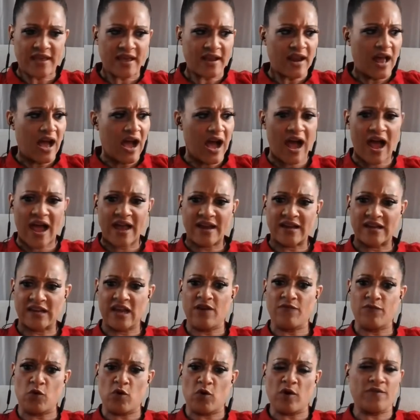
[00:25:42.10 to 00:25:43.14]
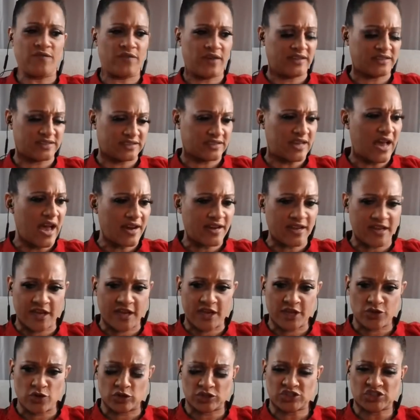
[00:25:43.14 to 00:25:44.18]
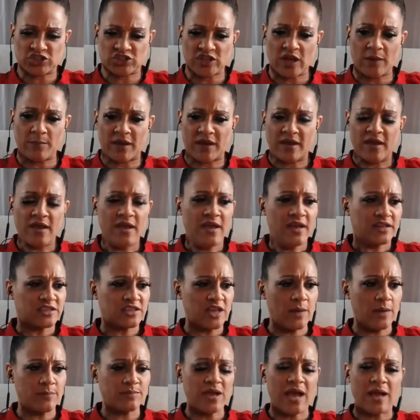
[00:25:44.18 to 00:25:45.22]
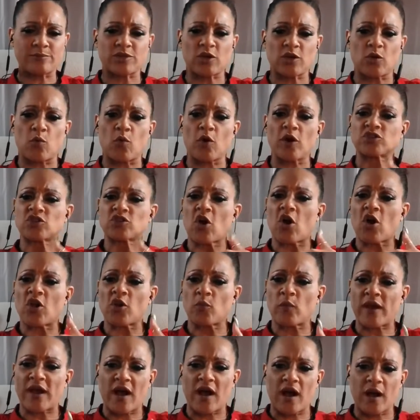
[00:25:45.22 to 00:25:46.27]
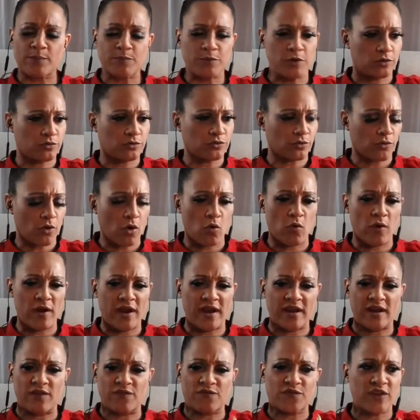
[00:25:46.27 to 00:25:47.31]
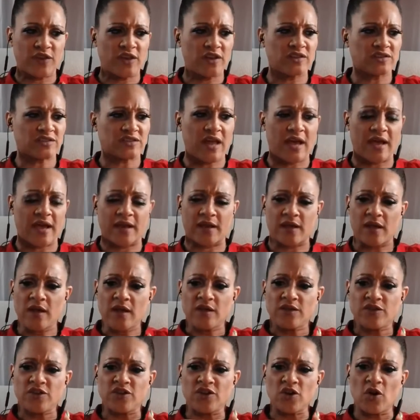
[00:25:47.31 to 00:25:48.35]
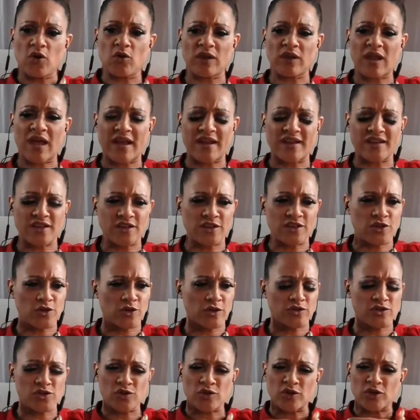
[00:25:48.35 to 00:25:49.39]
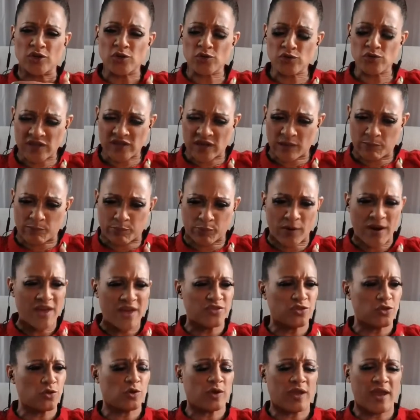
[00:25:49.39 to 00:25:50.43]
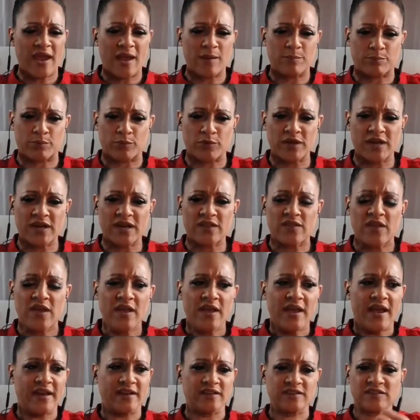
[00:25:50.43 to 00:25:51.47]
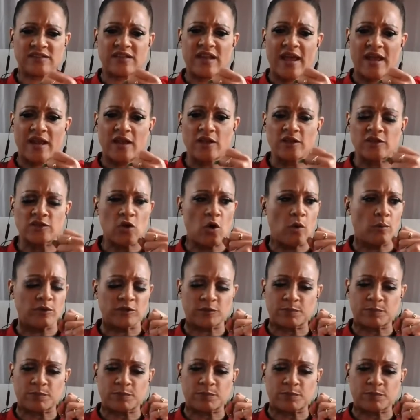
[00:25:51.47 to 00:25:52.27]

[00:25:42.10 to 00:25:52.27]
high level of anxiety in your stomach. Sometimes it works all the way up your throat and it feels like, you know, like you're losing breath, you can't breathe, and it's like a